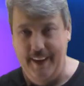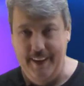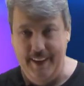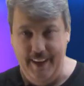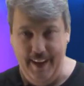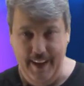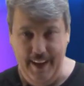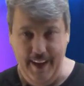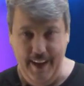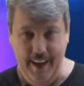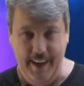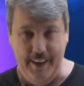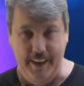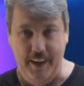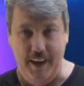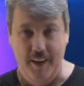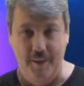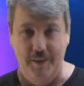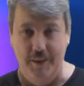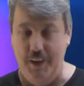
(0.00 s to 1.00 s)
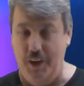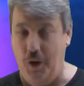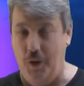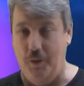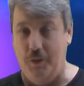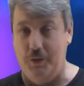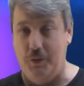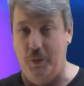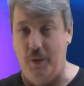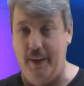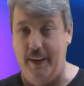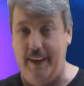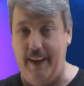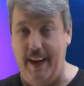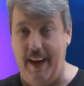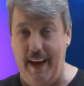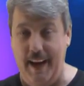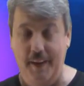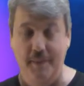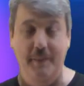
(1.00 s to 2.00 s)
They covered, almost won the
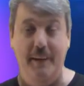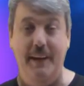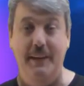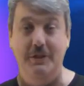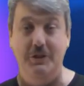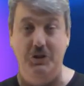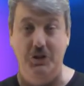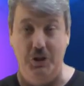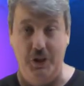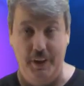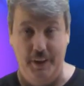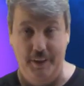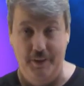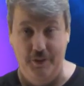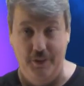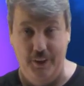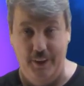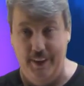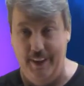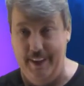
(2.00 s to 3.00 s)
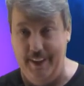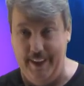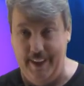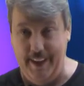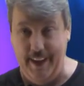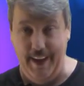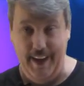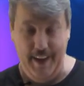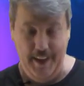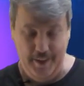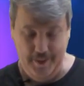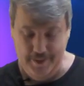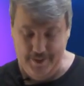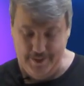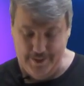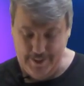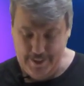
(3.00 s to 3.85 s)
game. They should have won the game.